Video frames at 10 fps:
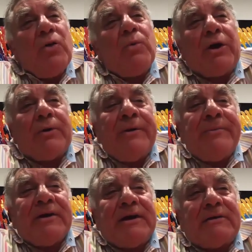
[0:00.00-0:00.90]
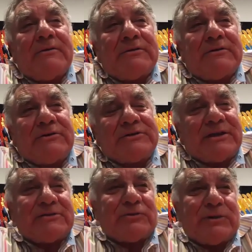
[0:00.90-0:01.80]
Well, of course it
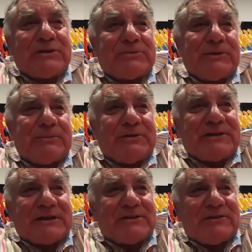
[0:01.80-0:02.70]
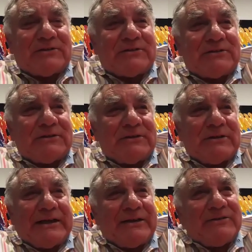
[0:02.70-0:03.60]
doesn't always work, because that's not
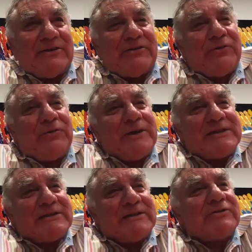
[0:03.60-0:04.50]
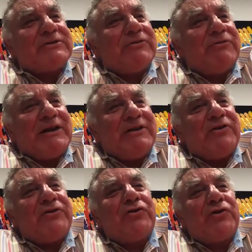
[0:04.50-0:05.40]
really the
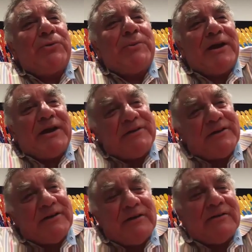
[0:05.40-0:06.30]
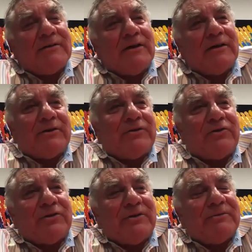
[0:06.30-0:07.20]
determinator,
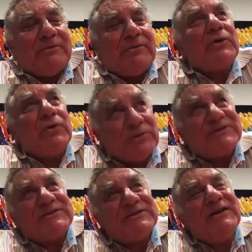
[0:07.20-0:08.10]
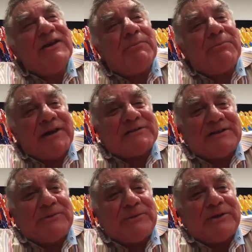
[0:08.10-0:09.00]
what causes a
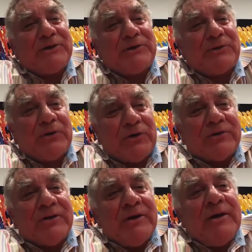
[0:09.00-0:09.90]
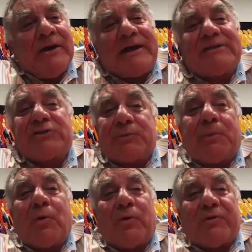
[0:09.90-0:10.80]
pregnancy to occur or not. It
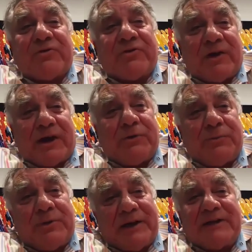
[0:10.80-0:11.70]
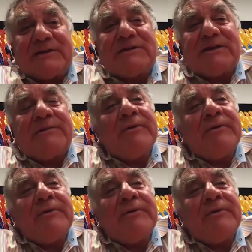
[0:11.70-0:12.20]
supports a good pregnancy.